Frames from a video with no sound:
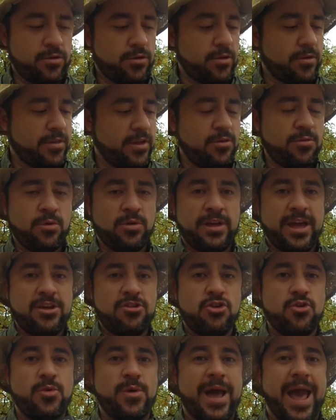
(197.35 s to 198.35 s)
So this will
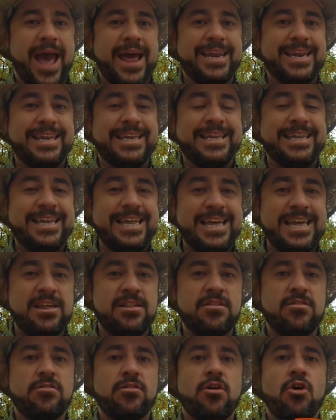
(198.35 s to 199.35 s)
get you at
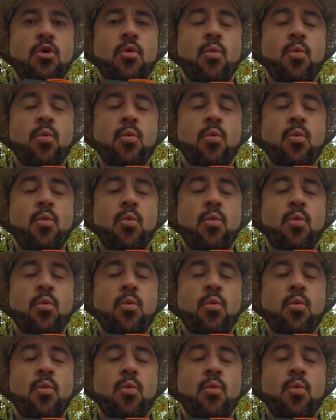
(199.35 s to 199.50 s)
least